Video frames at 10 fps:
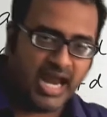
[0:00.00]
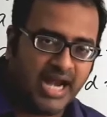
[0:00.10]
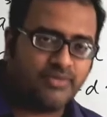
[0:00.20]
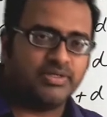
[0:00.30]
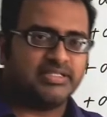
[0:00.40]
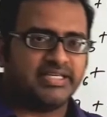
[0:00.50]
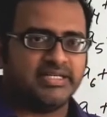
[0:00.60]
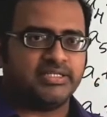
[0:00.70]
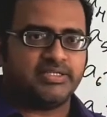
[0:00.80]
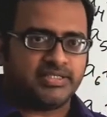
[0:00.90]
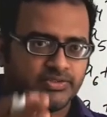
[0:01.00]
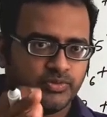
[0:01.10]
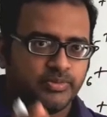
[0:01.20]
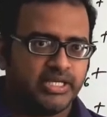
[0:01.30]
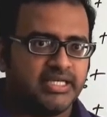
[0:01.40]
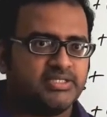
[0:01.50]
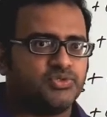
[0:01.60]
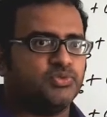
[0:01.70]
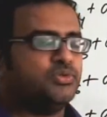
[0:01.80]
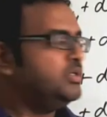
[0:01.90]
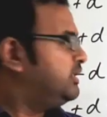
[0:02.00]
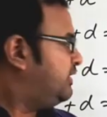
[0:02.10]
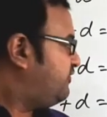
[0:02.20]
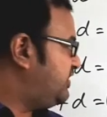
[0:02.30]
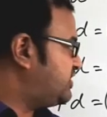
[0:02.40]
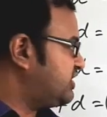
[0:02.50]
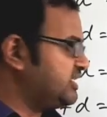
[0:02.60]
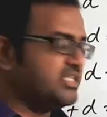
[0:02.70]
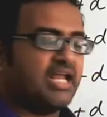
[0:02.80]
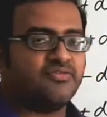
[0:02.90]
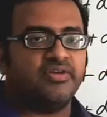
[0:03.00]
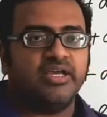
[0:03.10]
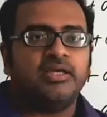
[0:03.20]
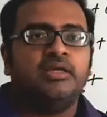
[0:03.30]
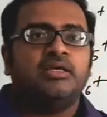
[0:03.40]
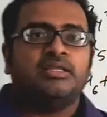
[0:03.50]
add one sentence. It will be nice to finish it in that way.